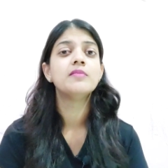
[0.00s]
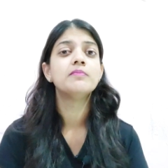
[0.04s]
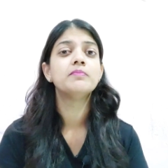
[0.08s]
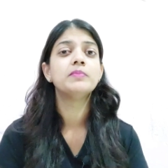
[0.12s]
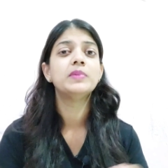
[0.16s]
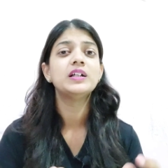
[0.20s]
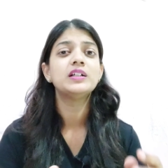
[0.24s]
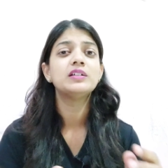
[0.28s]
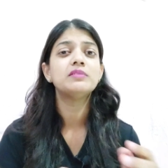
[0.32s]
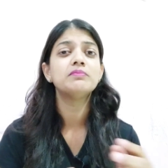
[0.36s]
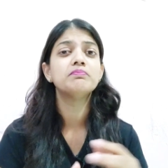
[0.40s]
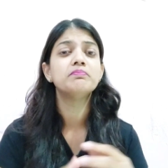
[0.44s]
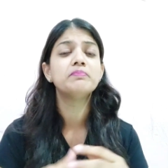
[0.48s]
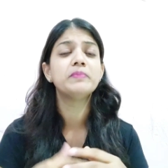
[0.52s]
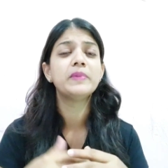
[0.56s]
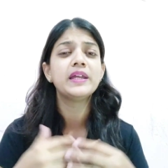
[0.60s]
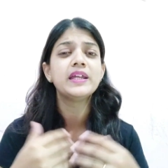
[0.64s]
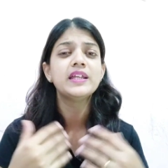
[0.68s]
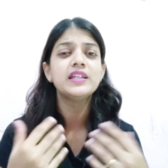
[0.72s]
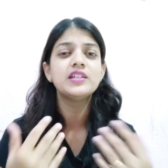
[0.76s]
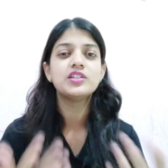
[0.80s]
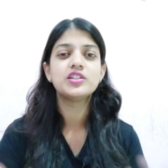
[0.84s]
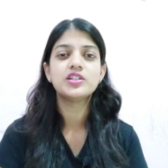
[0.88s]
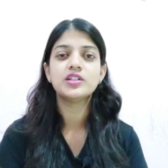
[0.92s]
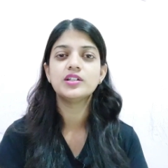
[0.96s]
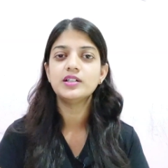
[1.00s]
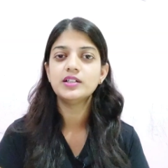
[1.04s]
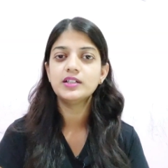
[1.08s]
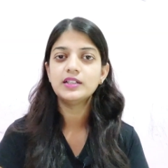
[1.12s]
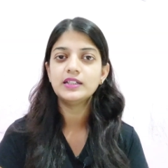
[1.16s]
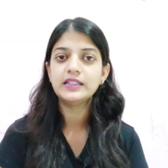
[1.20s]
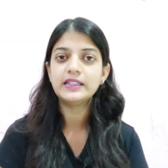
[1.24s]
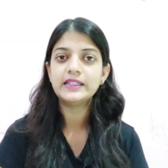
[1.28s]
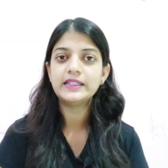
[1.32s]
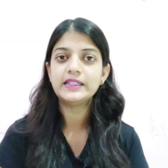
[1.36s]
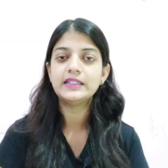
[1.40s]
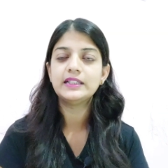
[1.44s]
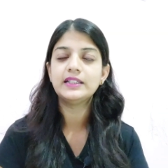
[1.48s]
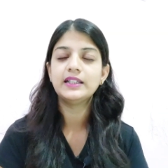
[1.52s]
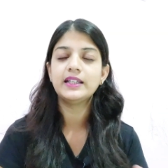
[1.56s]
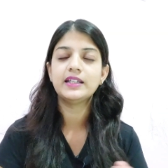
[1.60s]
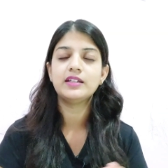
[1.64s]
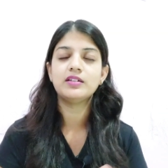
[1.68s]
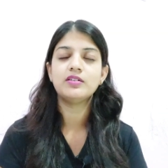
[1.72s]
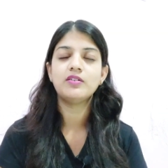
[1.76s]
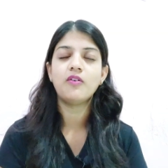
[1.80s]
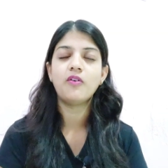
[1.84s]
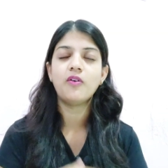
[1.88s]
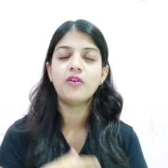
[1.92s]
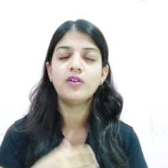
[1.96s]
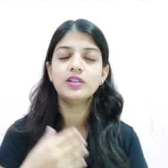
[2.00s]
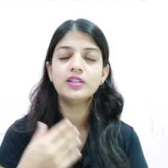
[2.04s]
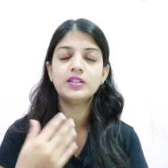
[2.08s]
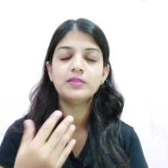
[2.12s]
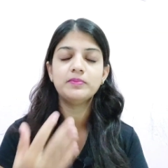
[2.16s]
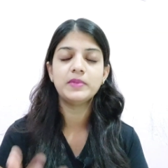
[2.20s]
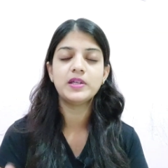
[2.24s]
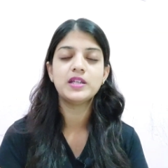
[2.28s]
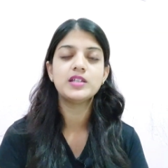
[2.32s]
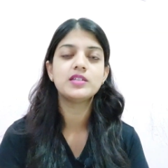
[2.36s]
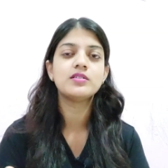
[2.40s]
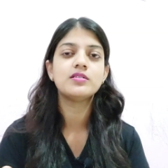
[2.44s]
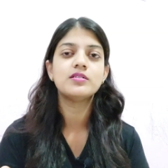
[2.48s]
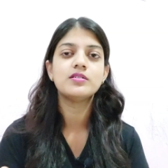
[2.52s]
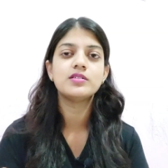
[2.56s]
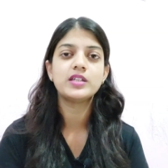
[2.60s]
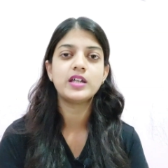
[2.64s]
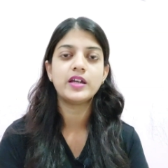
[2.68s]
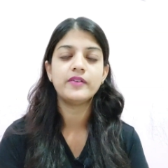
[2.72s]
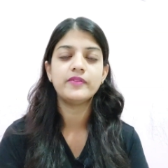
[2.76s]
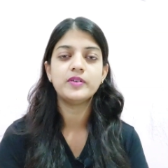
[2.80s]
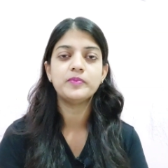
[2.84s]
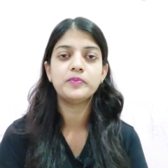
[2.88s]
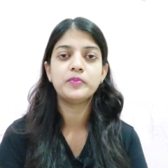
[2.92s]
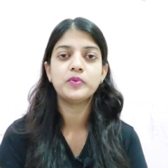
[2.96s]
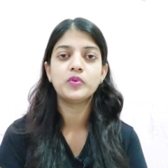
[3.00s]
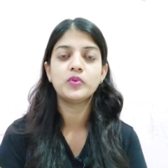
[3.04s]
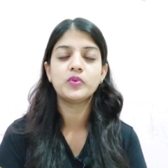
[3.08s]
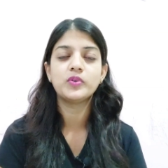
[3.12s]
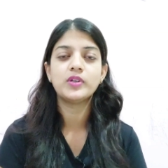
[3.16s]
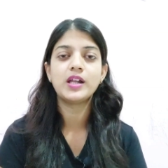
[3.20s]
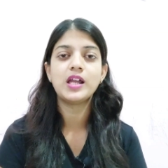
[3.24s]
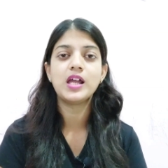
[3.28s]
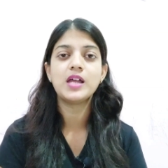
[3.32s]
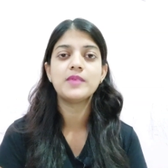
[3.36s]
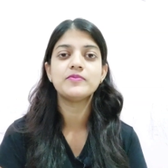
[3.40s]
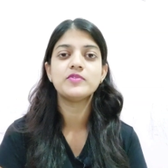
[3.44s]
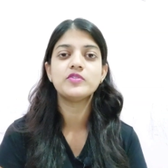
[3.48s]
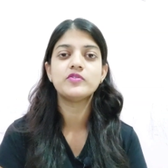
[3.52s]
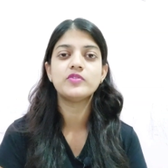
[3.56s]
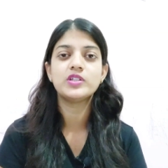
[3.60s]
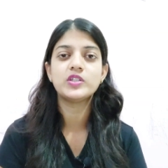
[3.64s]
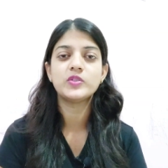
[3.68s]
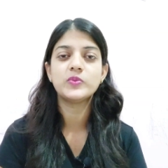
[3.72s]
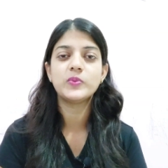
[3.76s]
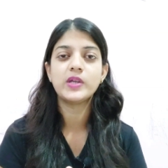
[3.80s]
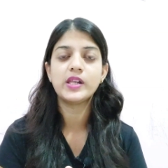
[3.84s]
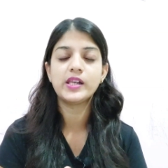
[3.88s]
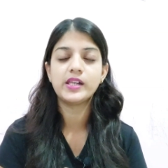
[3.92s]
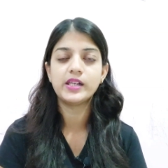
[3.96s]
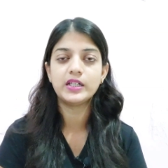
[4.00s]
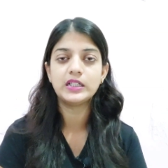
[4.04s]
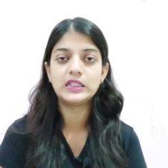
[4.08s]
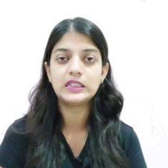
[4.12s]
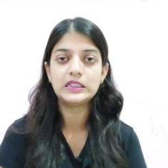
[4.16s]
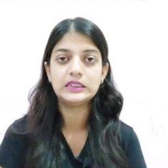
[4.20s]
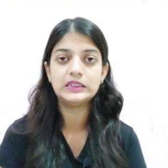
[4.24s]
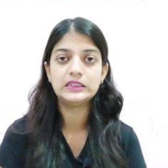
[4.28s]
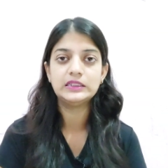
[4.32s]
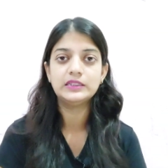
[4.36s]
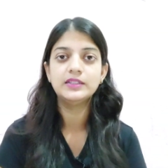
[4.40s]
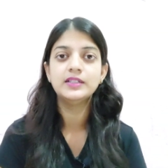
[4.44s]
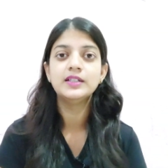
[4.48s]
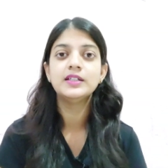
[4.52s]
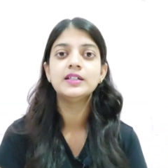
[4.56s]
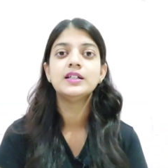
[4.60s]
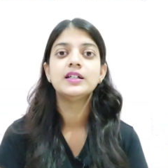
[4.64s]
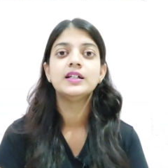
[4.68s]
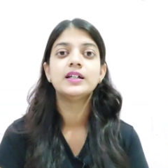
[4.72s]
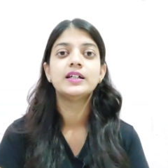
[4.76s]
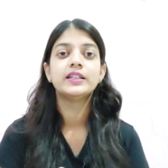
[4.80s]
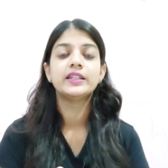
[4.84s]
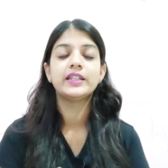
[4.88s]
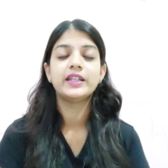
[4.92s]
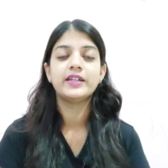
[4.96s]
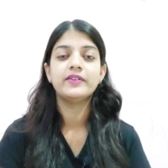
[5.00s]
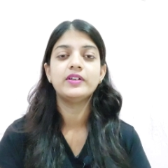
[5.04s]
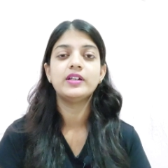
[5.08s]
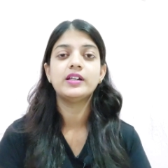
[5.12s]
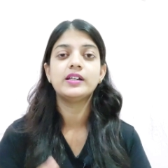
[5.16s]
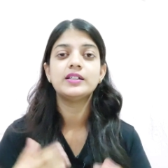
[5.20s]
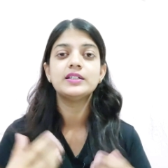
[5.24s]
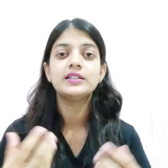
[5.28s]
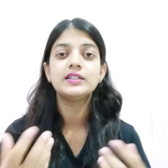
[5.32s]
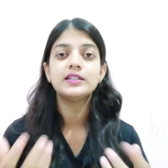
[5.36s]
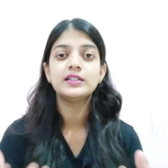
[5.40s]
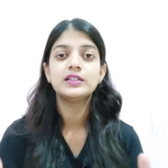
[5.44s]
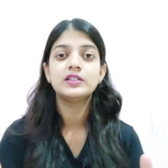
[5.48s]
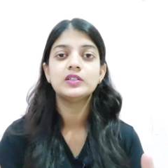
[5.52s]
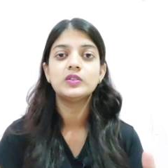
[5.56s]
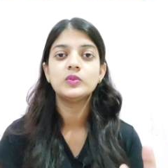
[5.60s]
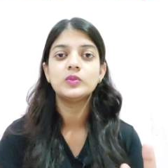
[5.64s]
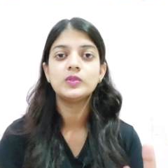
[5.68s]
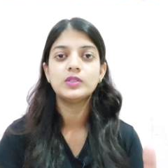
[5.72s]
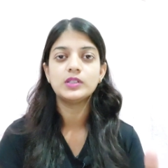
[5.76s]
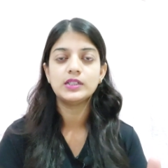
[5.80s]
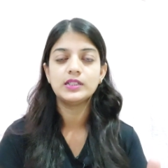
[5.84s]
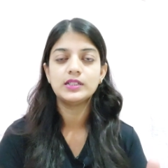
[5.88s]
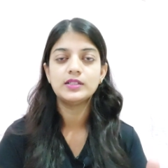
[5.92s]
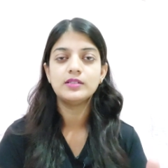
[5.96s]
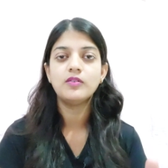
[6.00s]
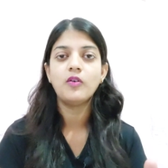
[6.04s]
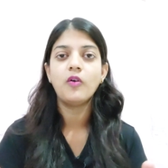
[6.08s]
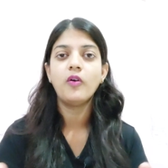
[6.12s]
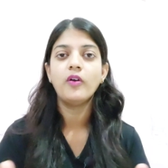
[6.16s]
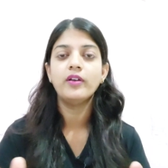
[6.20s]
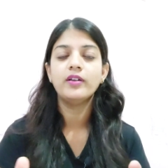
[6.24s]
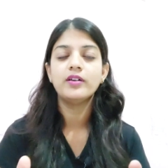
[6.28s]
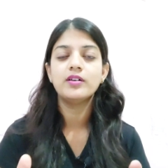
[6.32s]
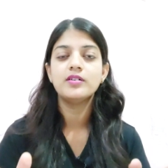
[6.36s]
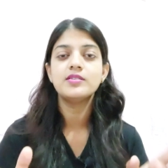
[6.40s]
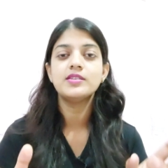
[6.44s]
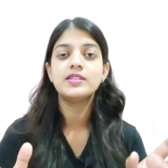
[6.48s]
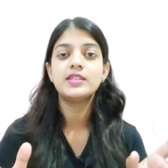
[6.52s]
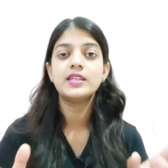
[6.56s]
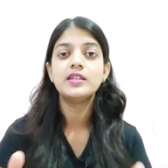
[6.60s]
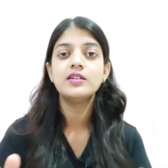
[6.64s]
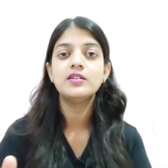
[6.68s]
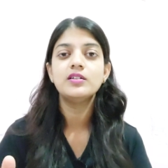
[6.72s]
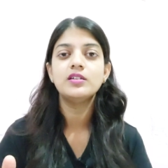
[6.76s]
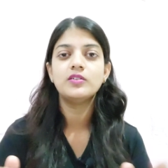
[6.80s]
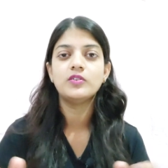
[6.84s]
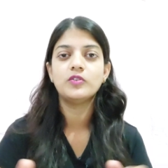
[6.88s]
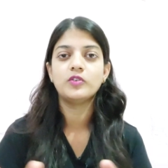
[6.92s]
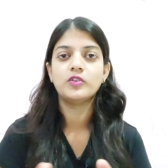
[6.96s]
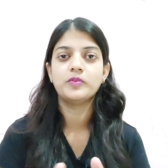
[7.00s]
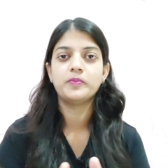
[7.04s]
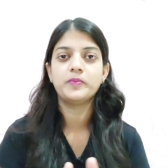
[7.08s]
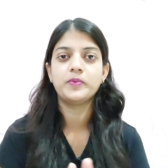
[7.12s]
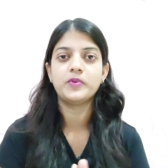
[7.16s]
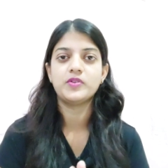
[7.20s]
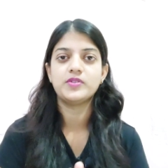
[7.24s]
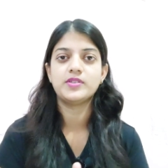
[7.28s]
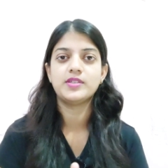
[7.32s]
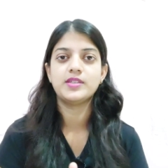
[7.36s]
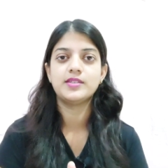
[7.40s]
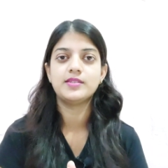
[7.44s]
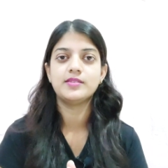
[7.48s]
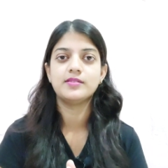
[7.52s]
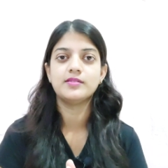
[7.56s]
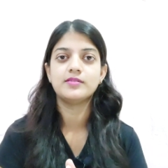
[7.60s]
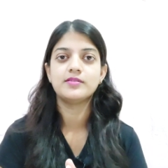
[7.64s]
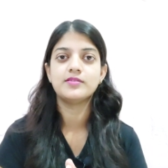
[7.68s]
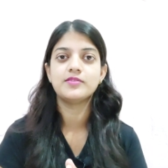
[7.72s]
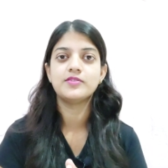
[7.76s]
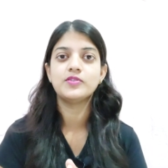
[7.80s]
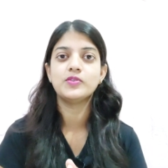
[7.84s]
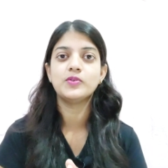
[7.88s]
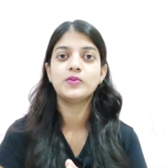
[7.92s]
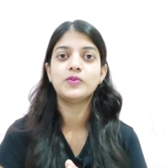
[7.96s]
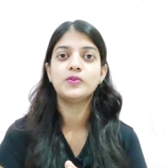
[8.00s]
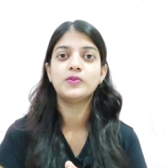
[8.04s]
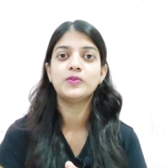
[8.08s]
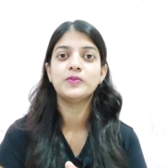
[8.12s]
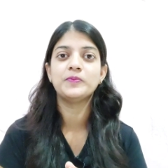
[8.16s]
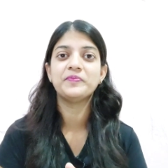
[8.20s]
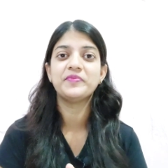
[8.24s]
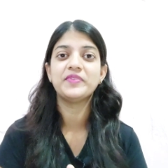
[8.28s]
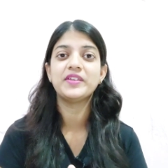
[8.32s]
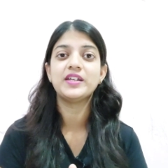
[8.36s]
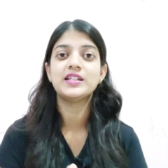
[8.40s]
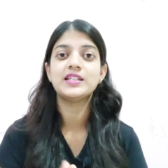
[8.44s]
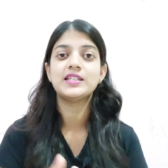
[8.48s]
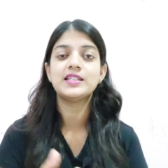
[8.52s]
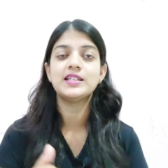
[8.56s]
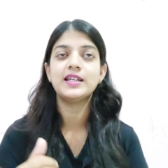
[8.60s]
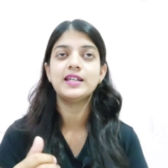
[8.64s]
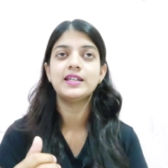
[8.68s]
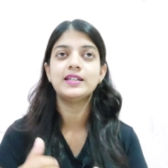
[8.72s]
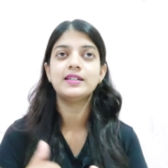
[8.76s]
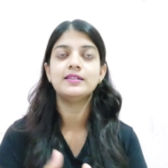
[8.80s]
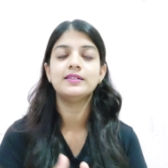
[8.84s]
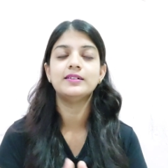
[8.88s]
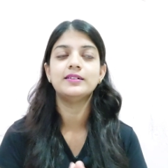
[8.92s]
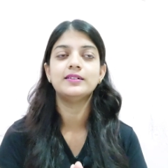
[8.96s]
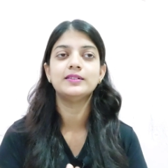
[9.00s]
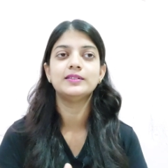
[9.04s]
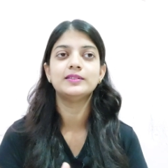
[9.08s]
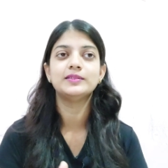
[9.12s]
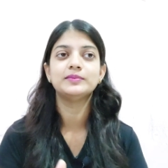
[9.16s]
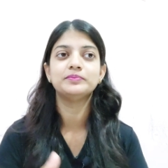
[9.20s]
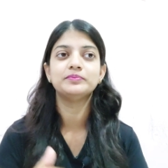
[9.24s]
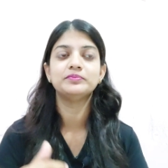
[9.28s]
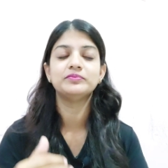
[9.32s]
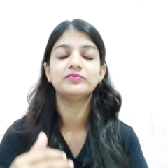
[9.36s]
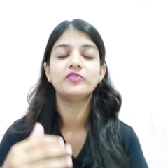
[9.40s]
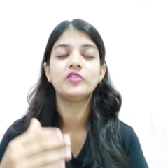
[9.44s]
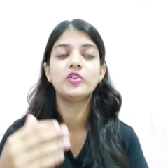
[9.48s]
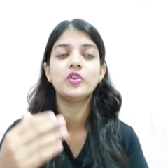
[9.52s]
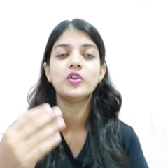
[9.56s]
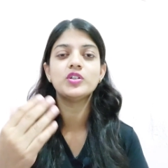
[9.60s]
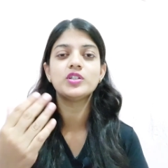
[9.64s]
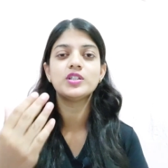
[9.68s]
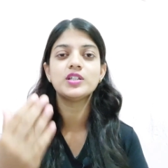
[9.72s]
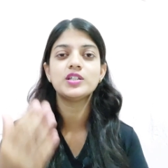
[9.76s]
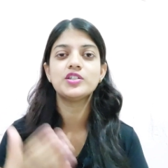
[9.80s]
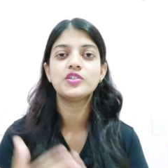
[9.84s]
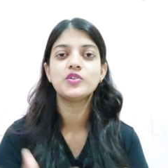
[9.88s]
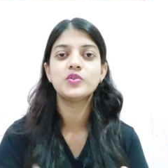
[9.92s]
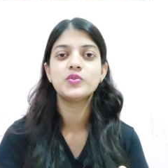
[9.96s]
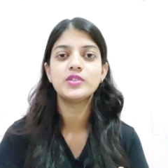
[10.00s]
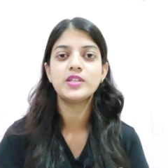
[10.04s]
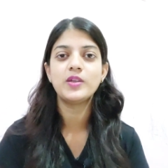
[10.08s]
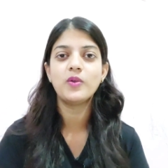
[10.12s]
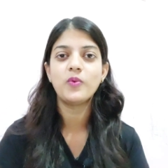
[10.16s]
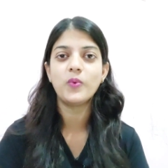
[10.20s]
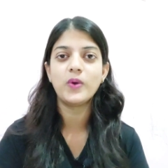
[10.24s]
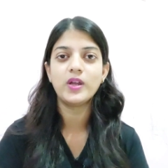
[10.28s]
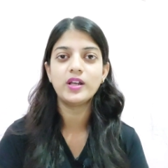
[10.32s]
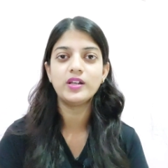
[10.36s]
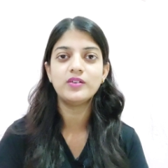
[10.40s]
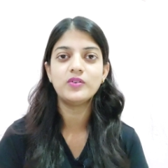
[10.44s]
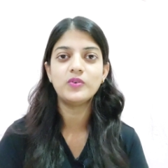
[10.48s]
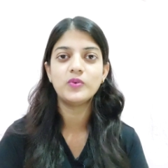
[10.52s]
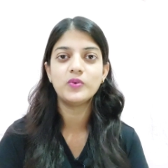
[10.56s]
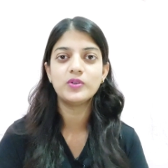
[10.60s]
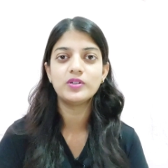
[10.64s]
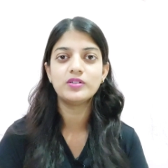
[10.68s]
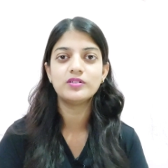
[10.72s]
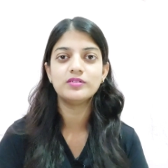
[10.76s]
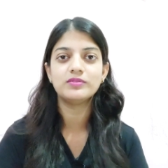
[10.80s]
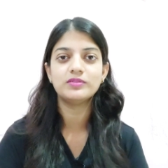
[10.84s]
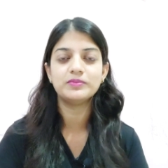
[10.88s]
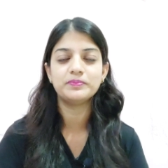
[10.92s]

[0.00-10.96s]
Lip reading: but majorly, like all the major Java programs which were written, they were written to run on a single core processor. So it's like you're just using one core